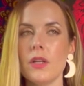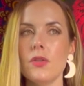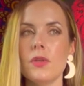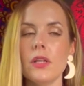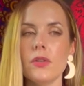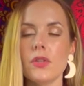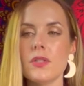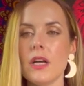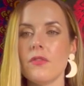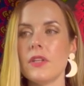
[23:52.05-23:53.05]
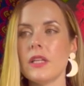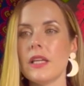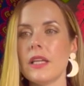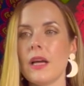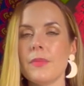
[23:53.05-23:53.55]
You guilt yourself into
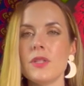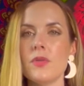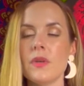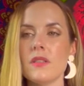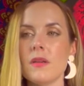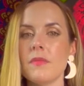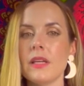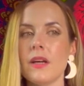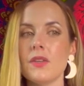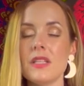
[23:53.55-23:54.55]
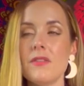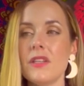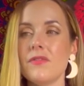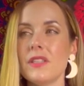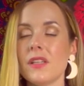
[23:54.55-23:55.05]
getting up and doing something else,
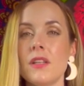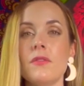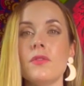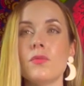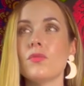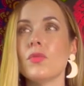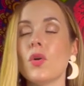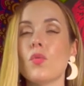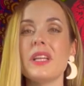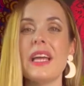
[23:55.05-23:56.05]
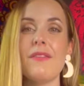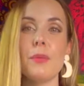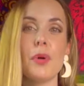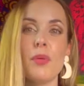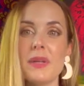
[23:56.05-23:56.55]
even if it doesn't even really have
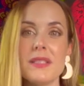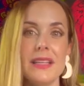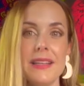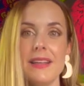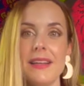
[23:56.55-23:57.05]
a purpose.